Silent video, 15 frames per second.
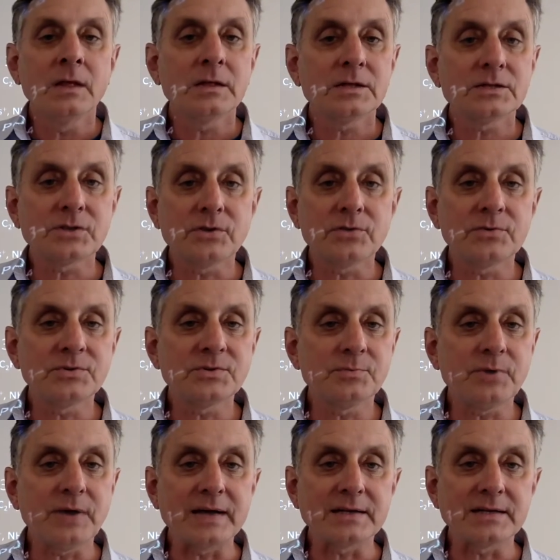Let's go through some
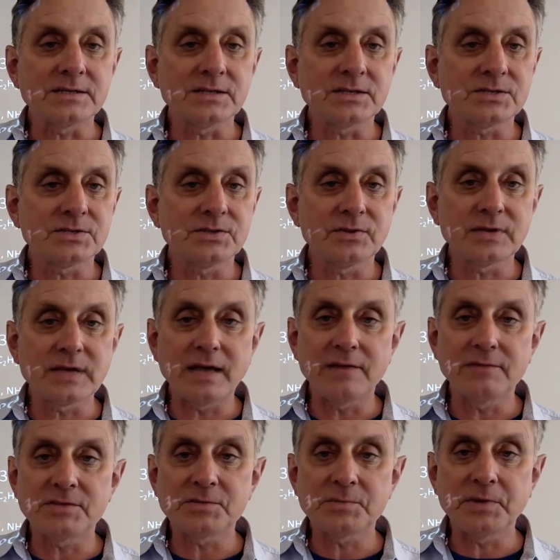practice. Let's do kind of
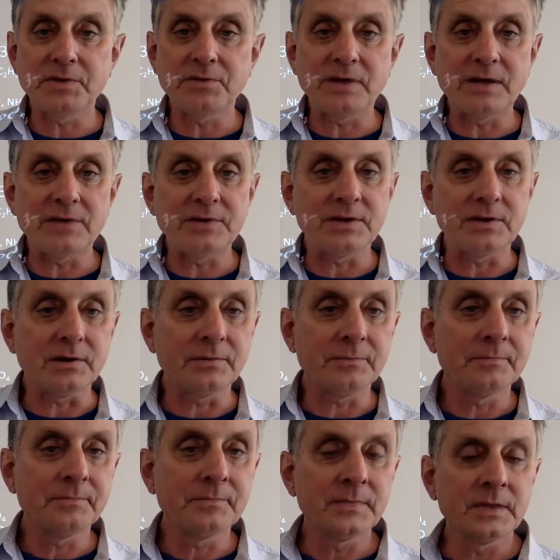a speed round here.
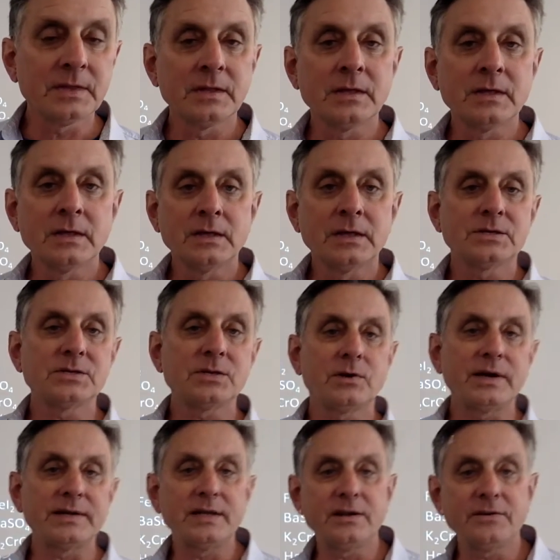So
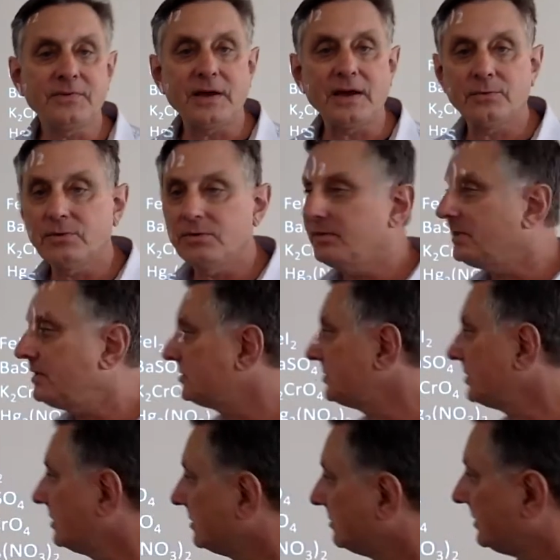identify whether they're
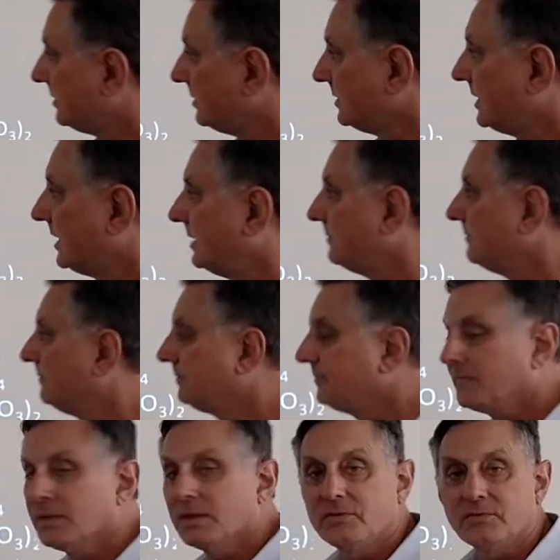soluble or not.
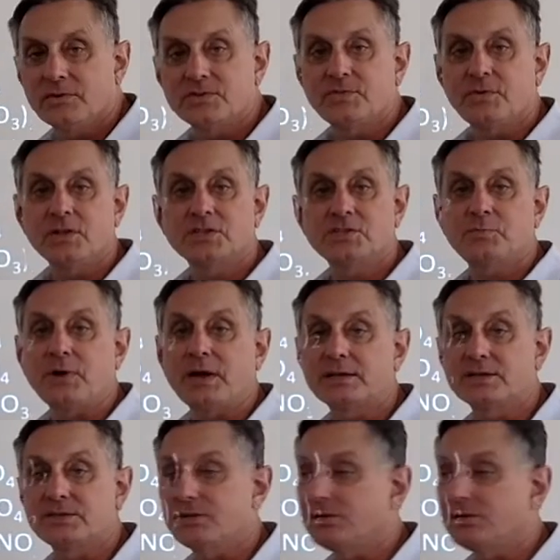First of all, let's practice